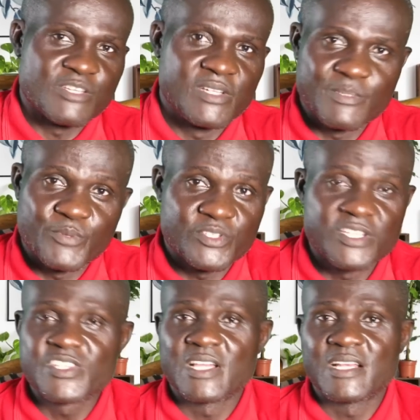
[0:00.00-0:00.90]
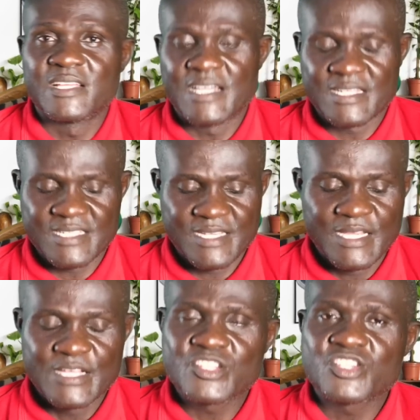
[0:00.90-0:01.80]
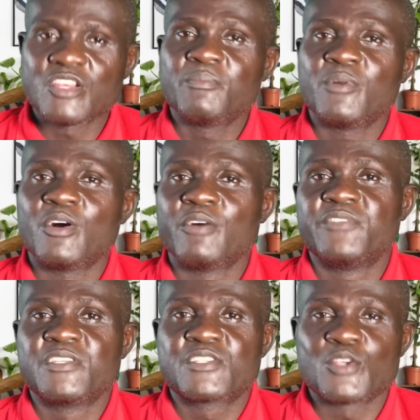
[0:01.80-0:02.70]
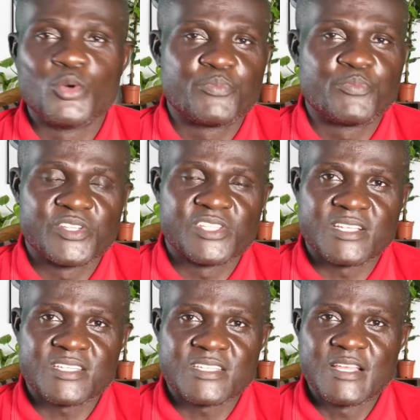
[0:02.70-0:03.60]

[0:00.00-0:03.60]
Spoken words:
potentially that some of these old preachers